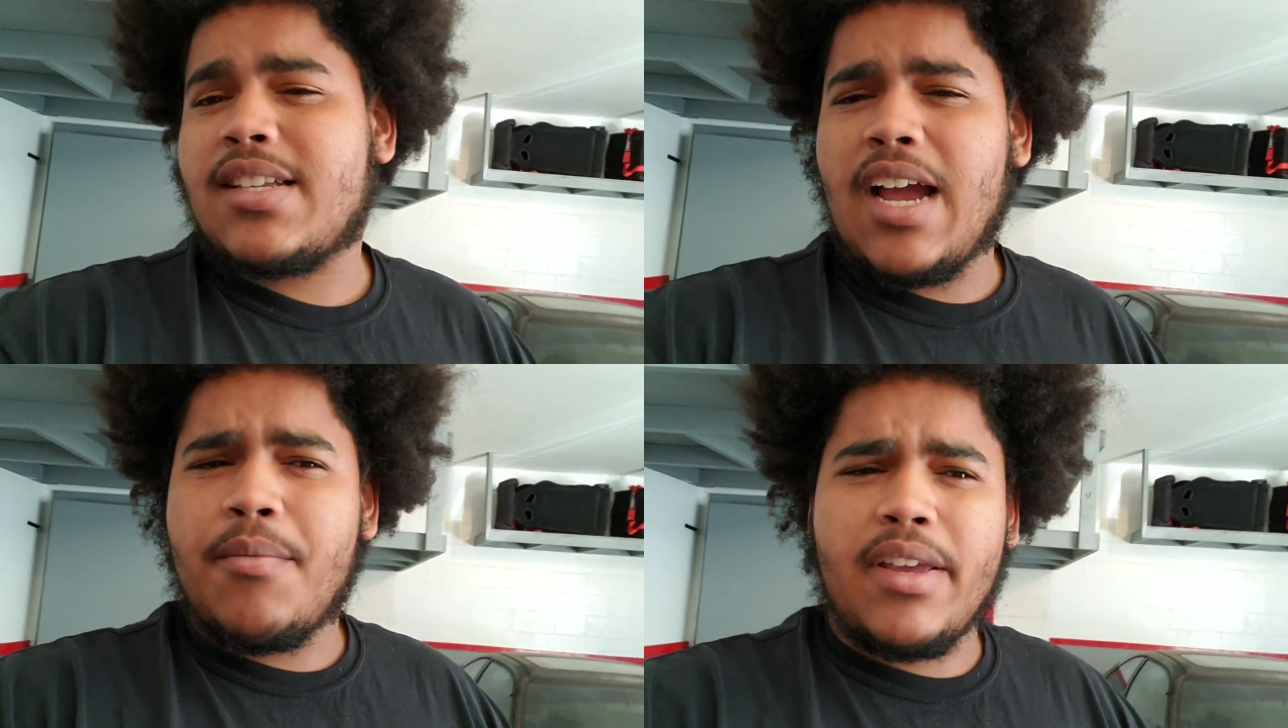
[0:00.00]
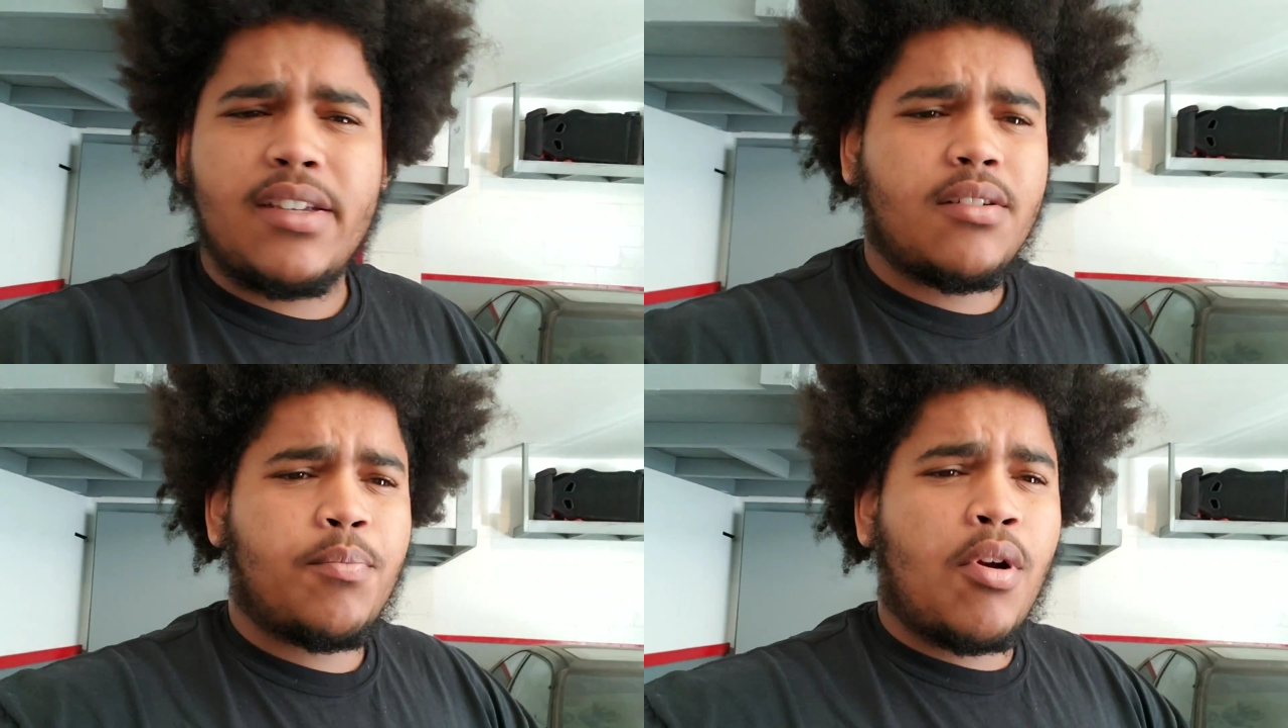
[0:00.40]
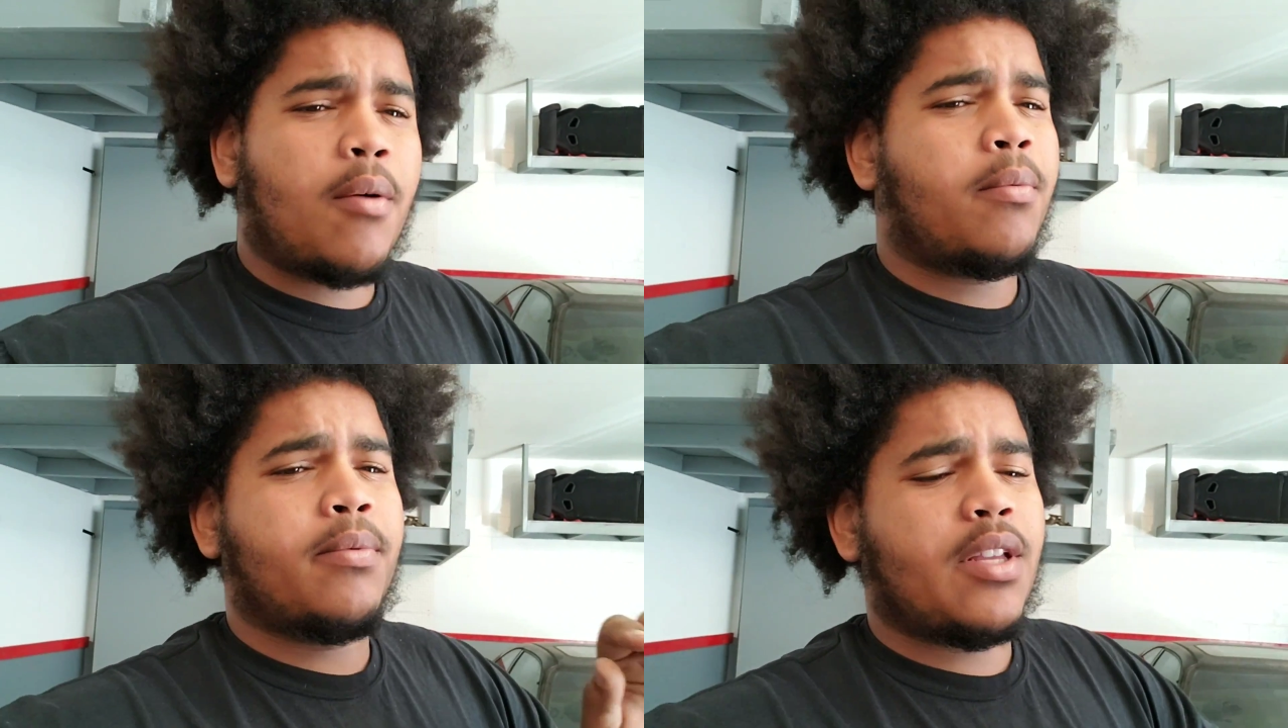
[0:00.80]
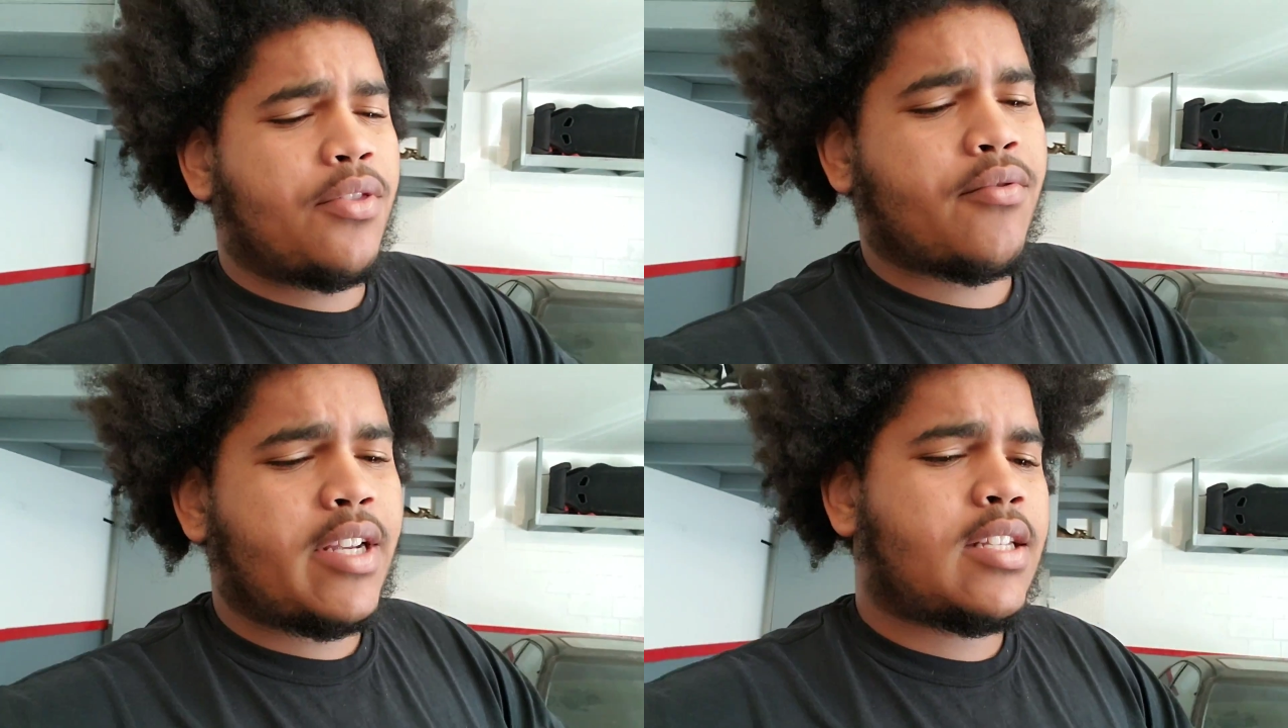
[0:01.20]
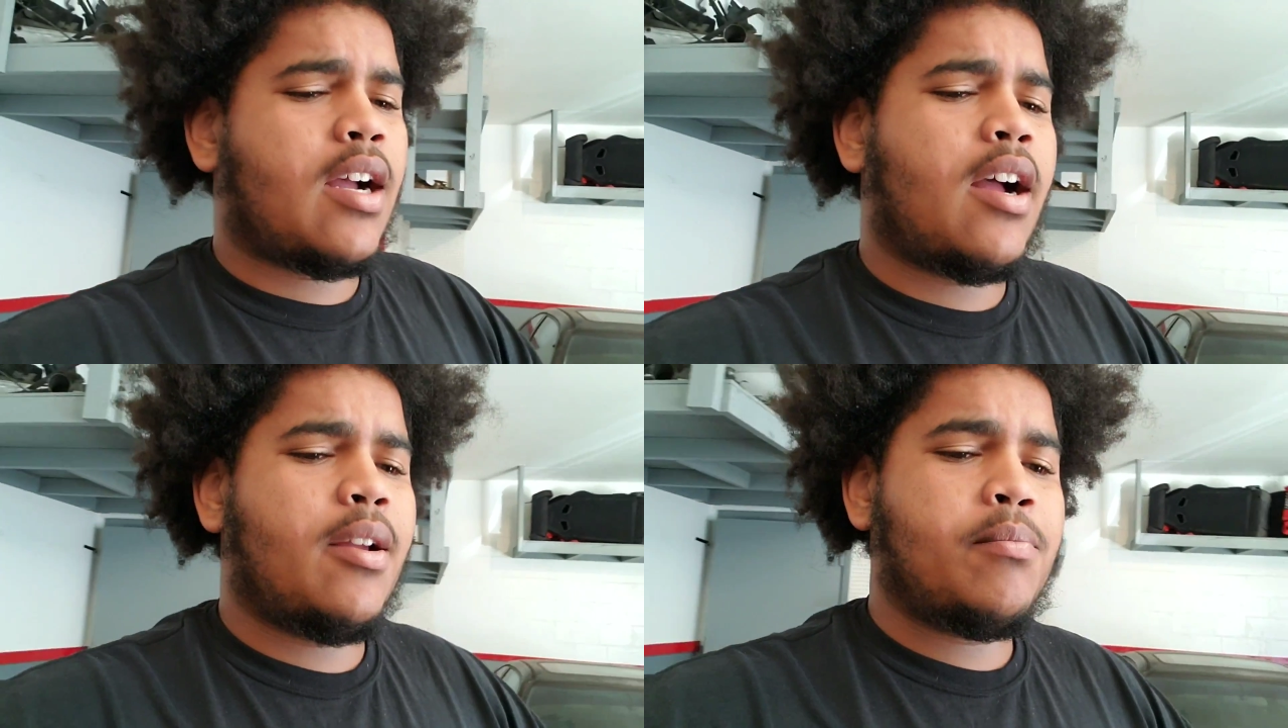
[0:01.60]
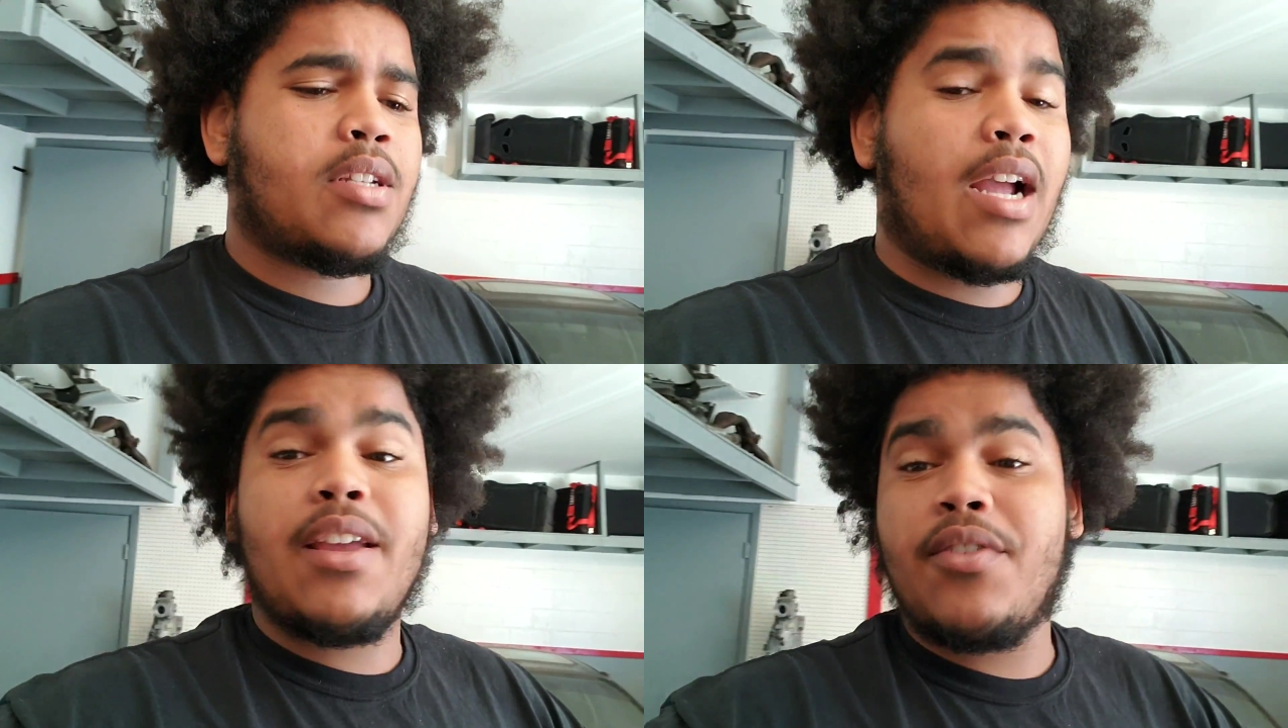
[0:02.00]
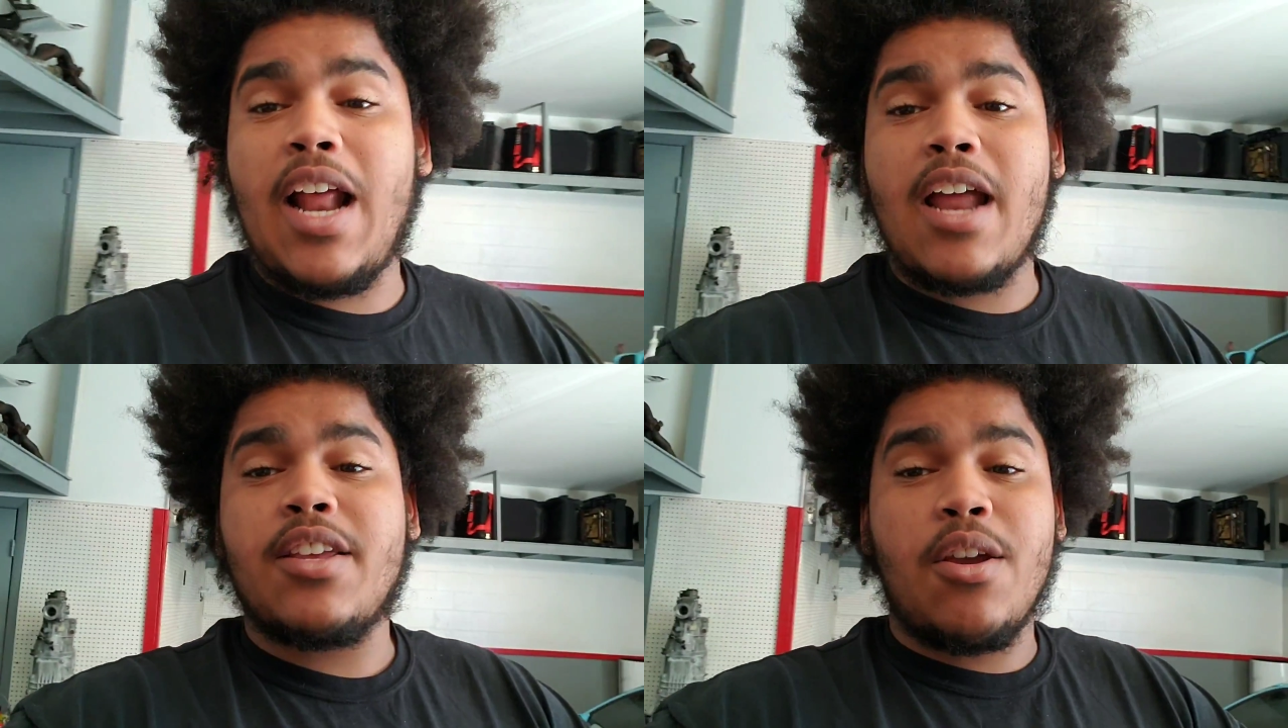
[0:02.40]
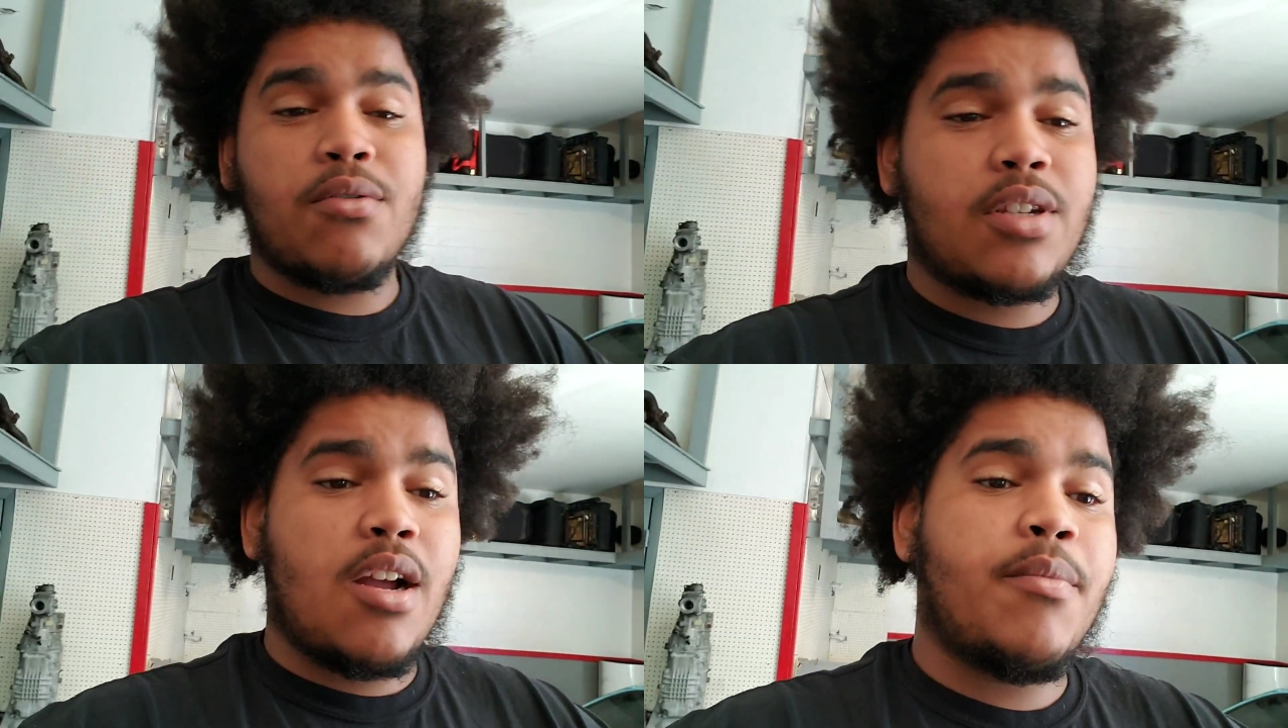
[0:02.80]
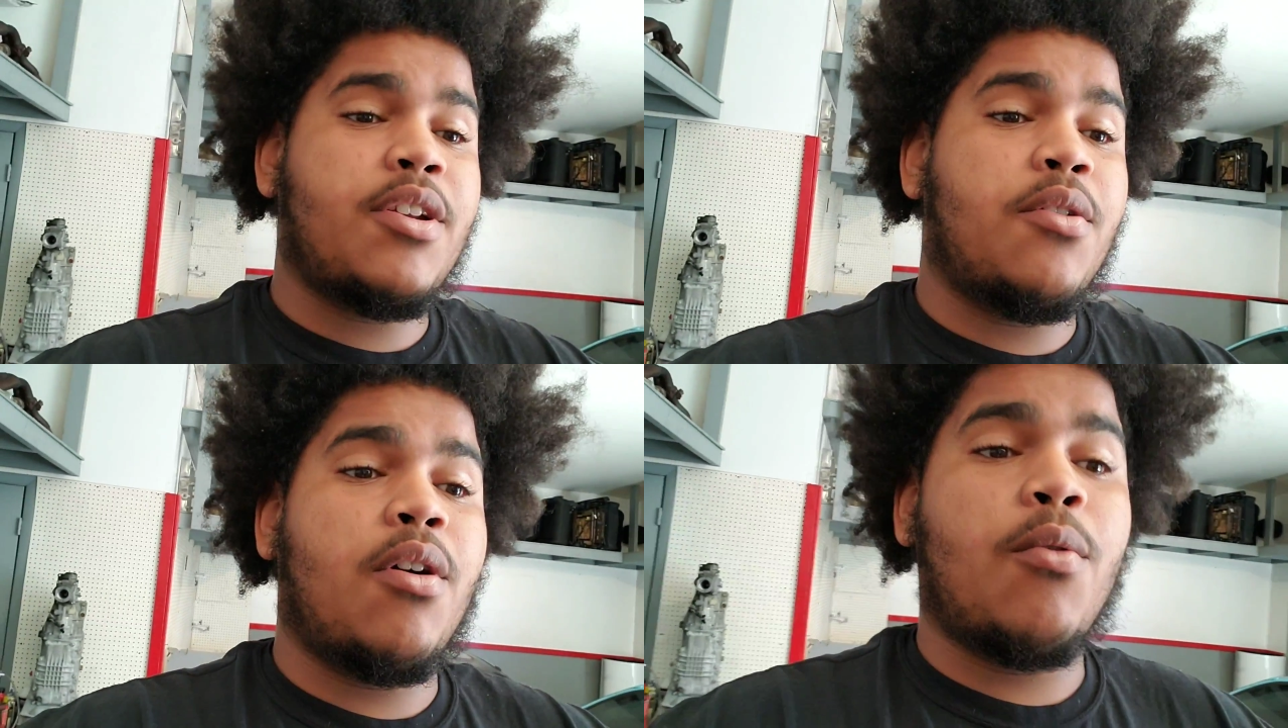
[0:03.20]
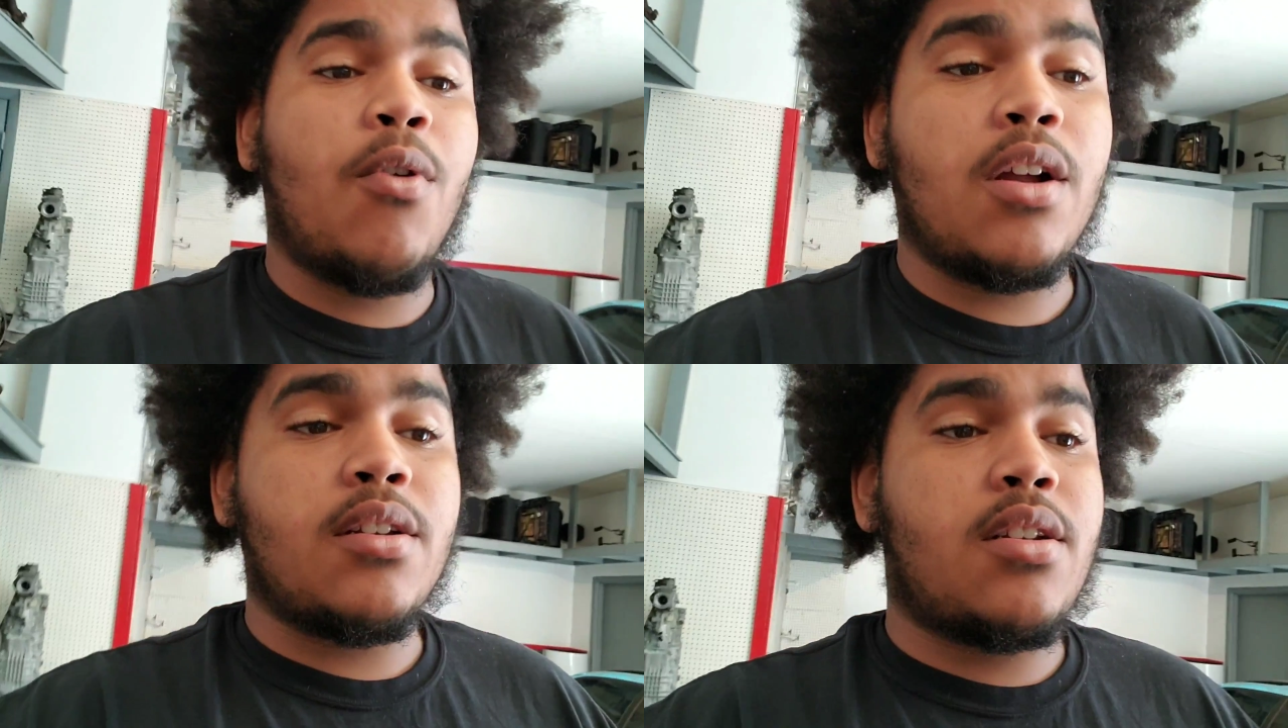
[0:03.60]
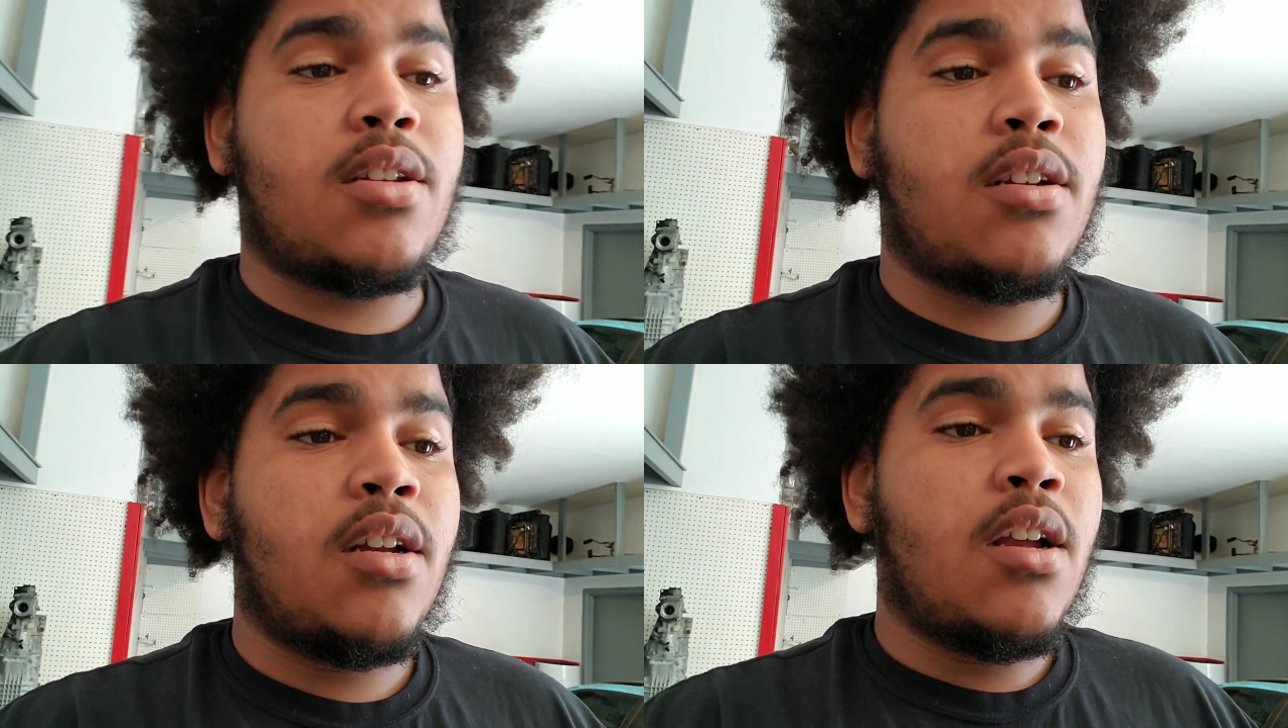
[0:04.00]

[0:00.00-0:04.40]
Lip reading: timing probably 3 times. I even had Yoast come and do it once.